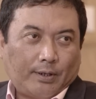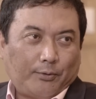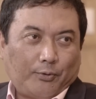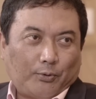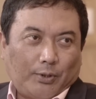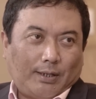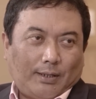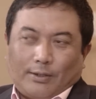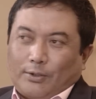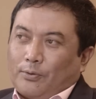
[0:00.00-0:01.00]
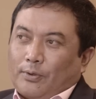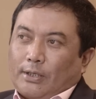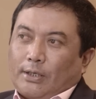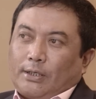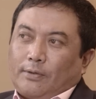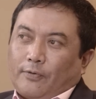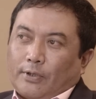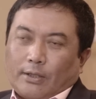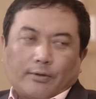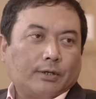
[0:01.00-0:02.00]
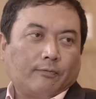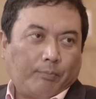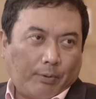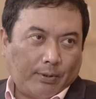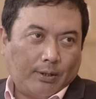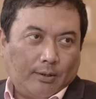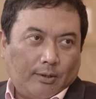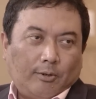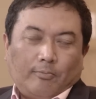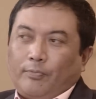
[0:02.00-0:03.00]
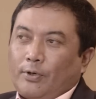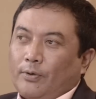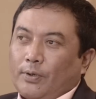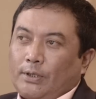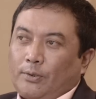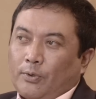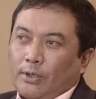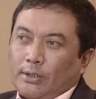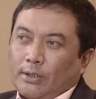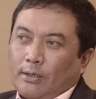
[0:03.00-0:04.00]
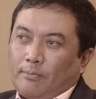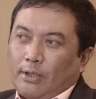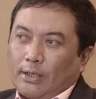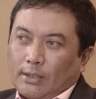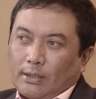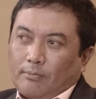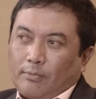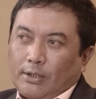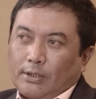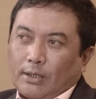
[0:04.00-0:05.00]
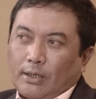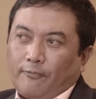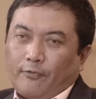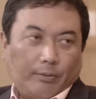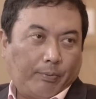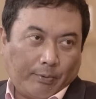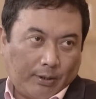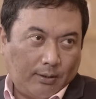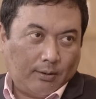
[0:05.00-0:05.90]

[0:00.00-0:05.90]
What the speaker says: I don't want to link. So it is for the interest of the people. Because once I'm elected means I'm for the people.